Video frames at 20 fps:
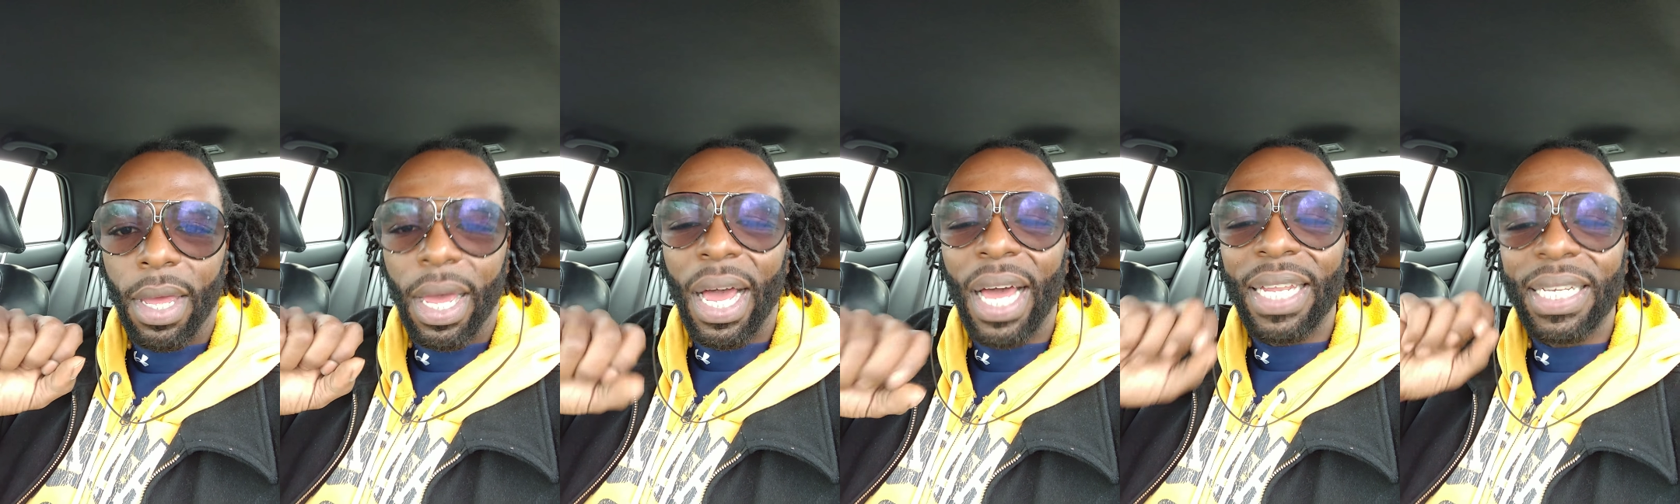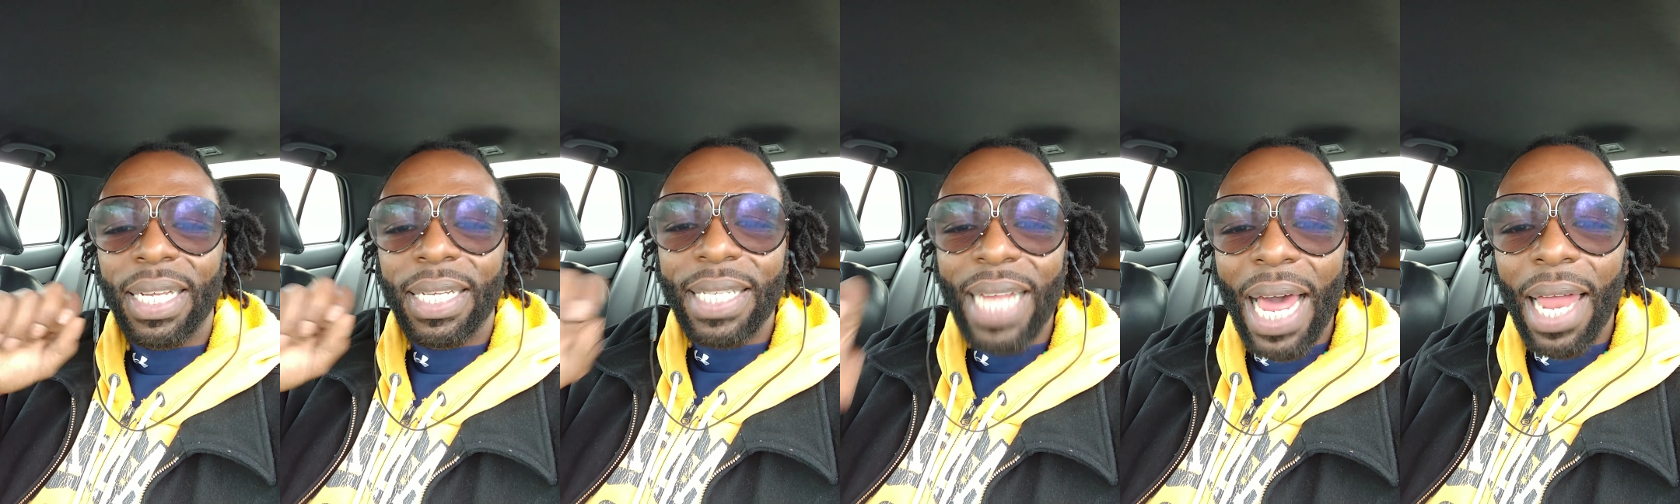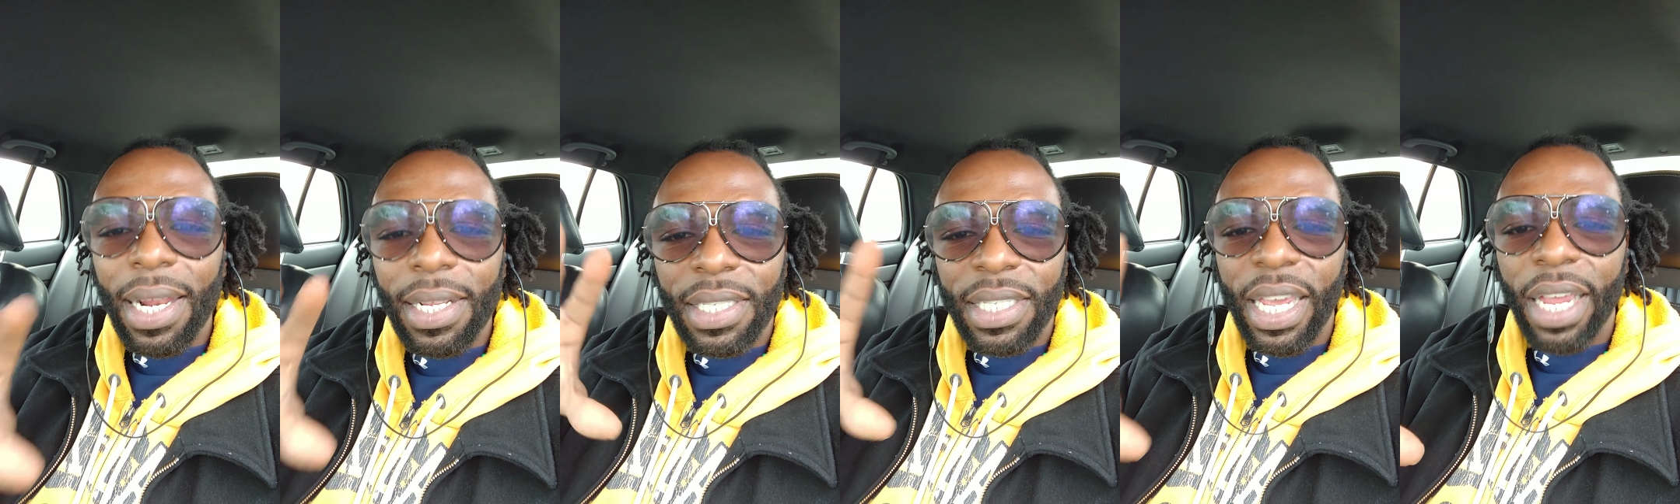a
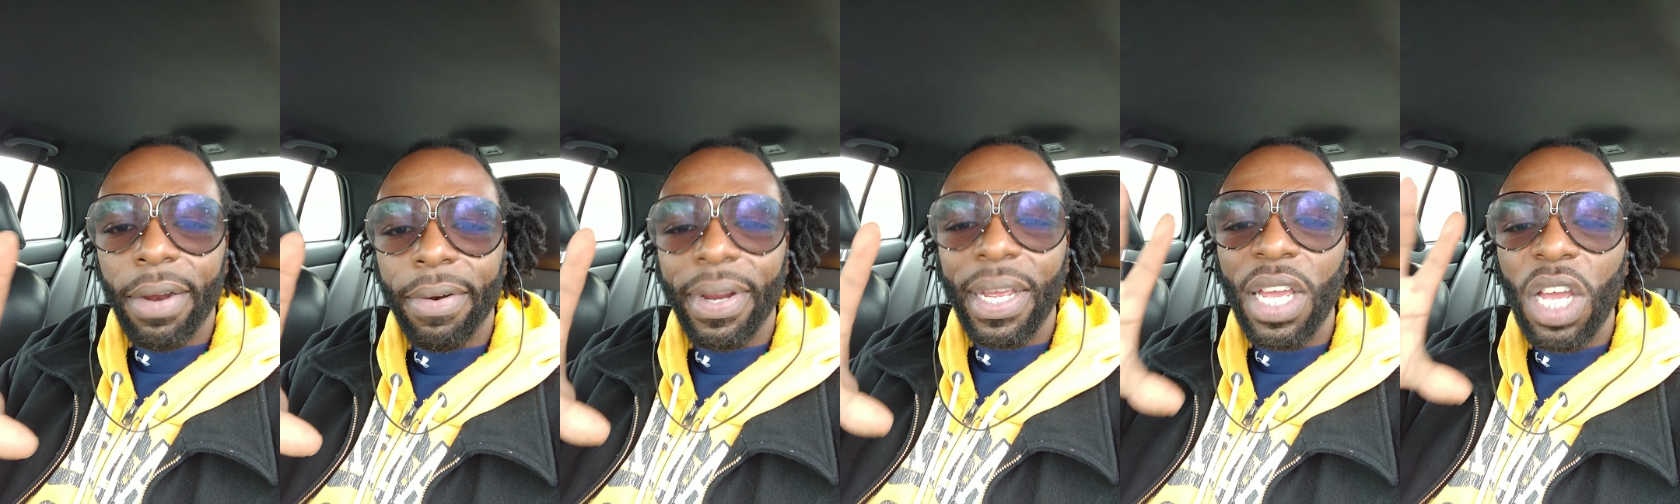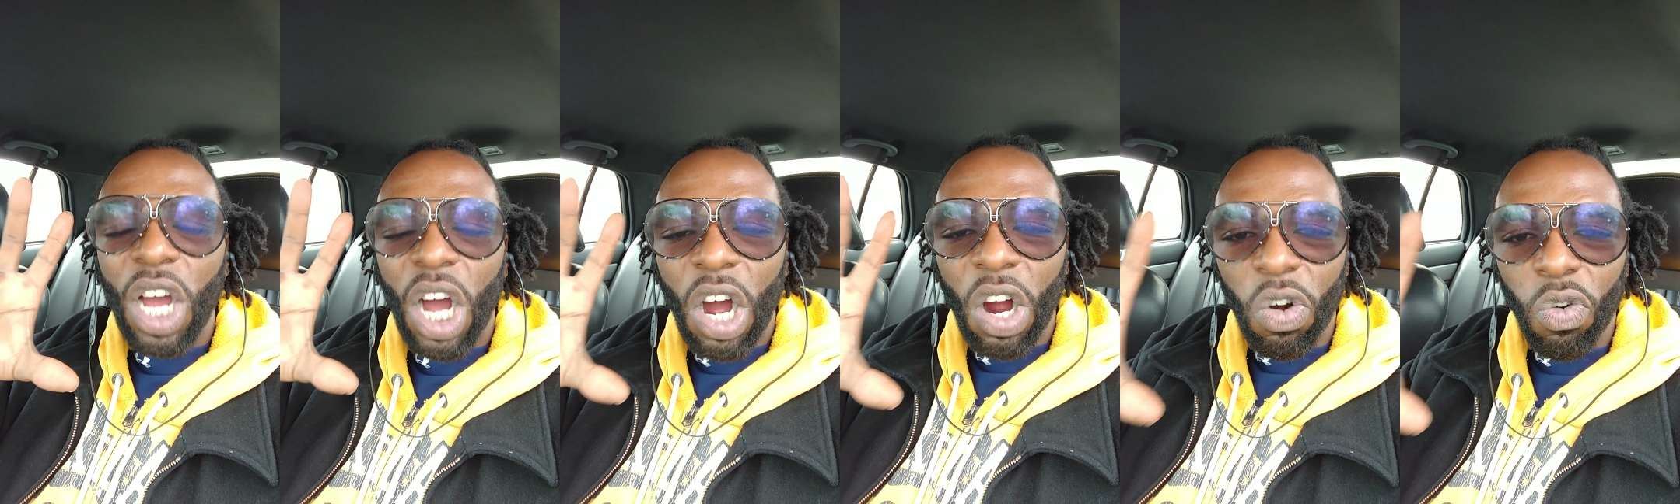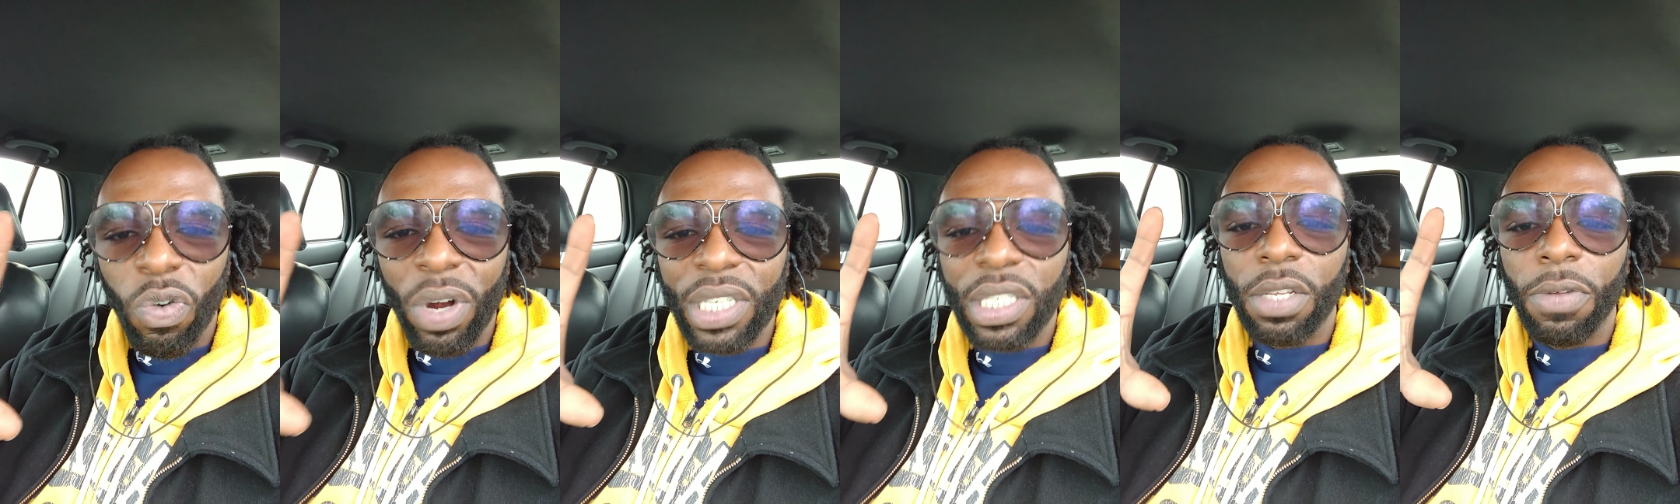solitary,
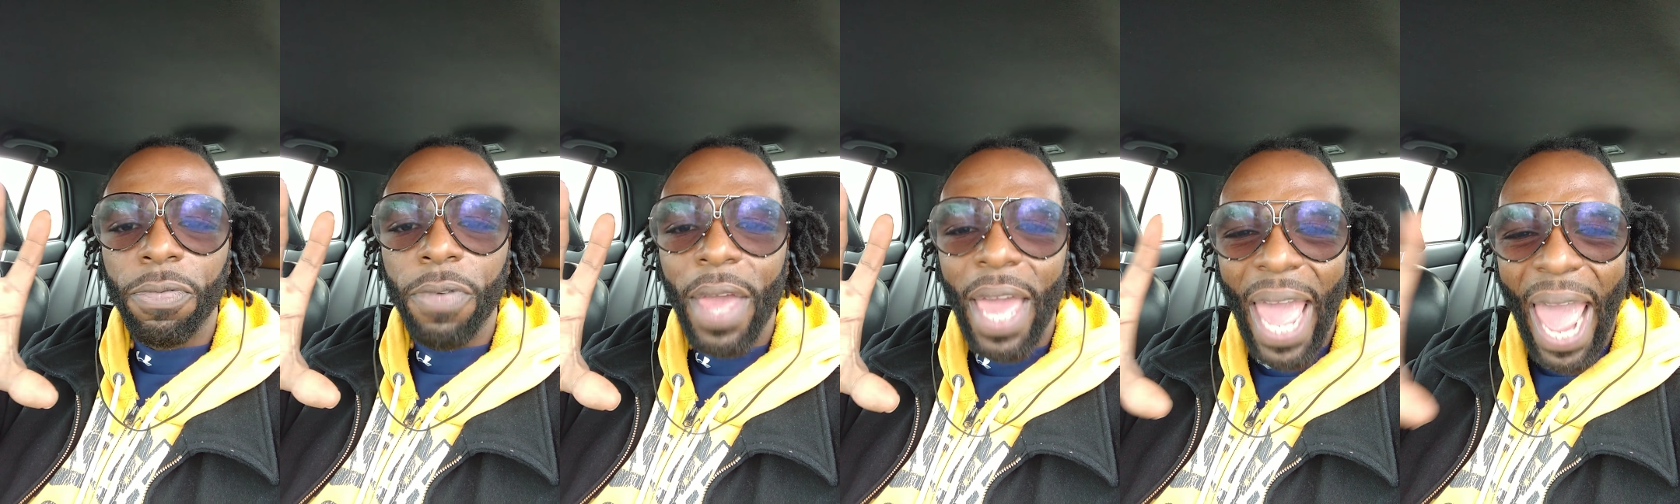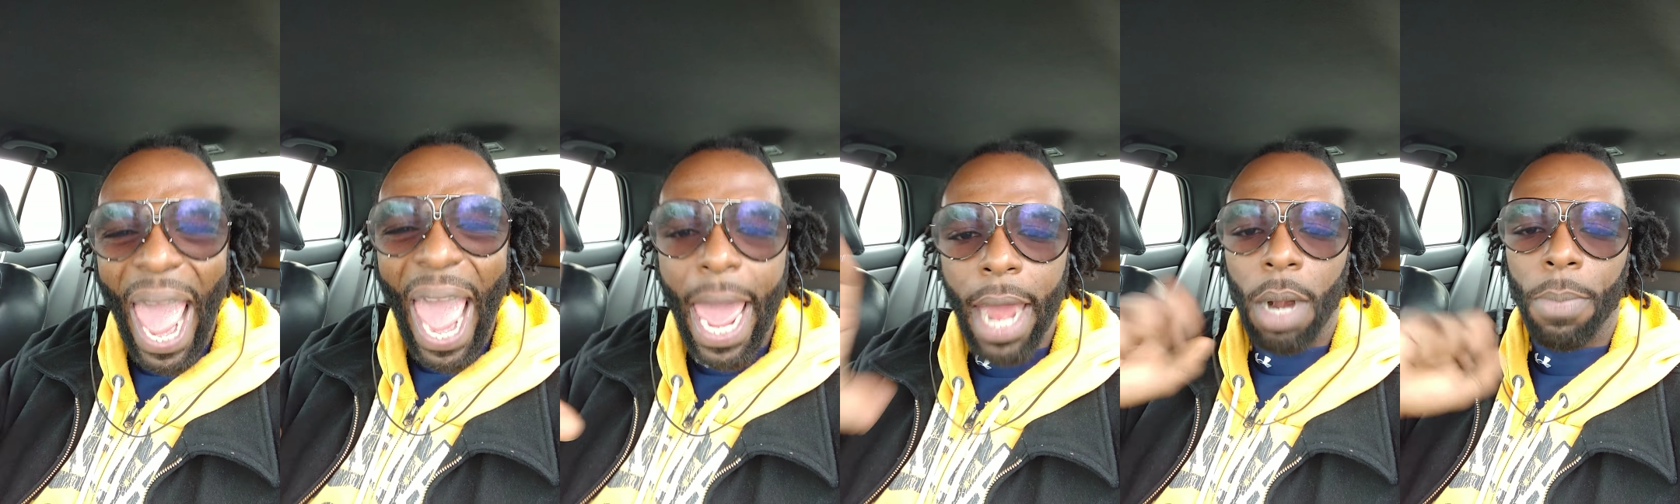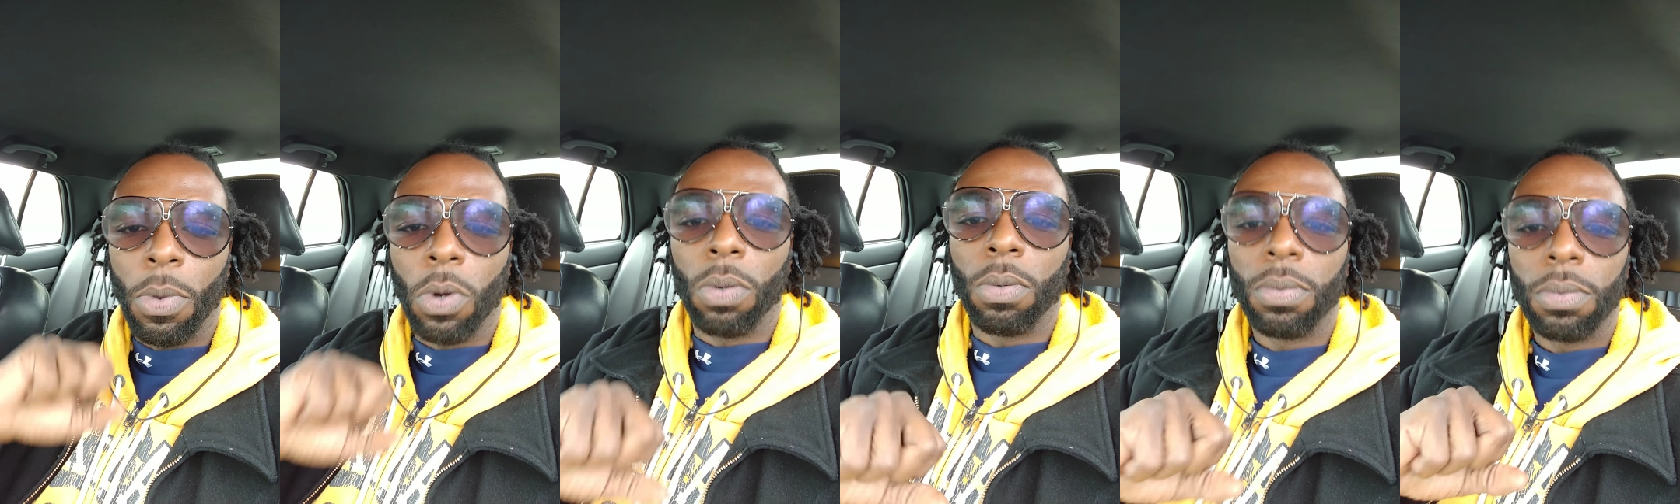aggressive
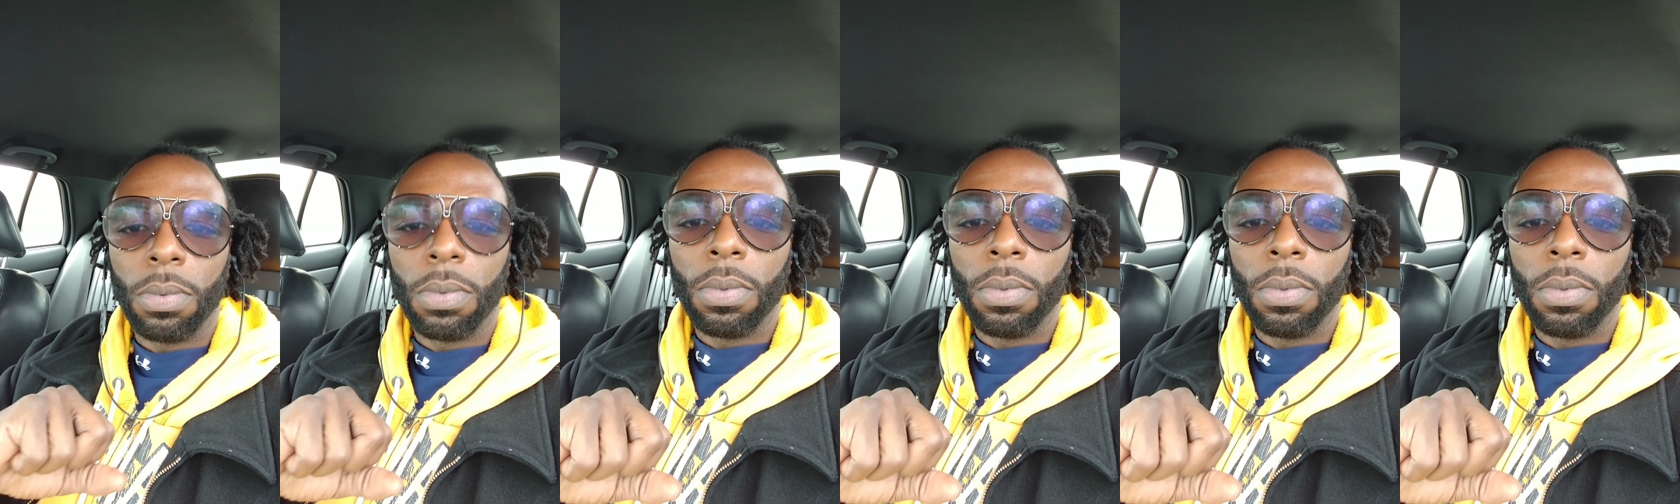animal.